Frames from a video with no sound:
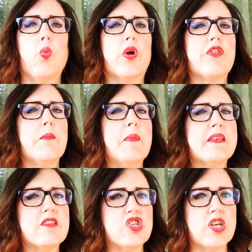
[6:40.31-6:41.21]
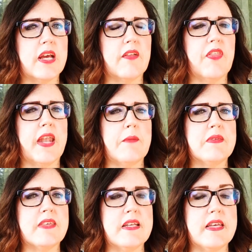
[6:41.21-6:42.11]
What are the messaging that I'm
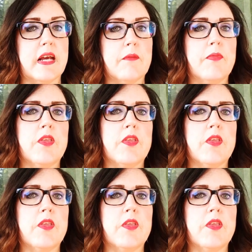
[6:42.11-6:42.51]
sending?